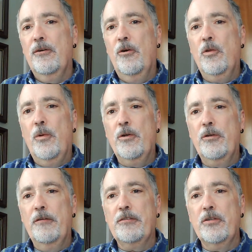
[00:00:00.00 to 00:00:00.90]
or the one who
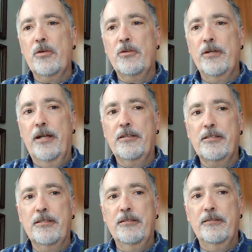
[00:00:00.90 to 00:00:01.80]
gives the order not to
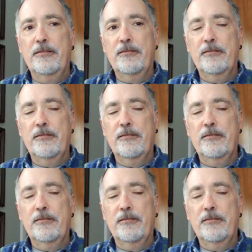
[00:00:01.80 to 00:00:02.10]
sin.